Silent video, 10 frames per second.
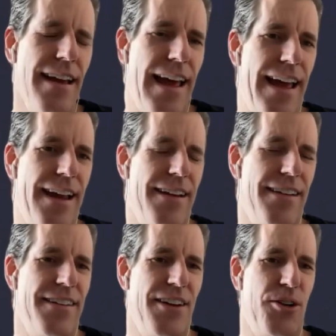
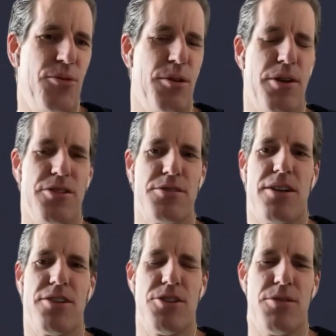and you know we're post
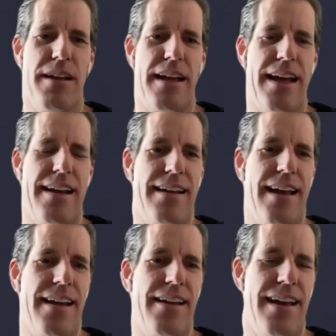marshall plan and
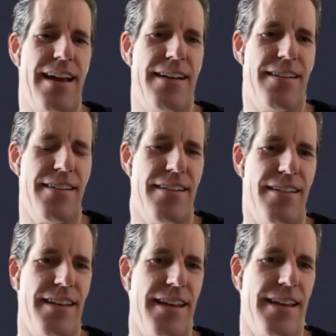and and
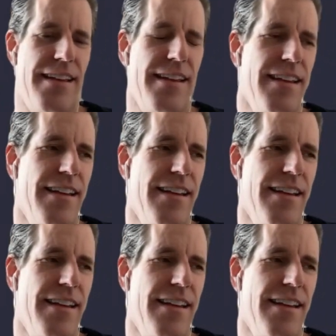the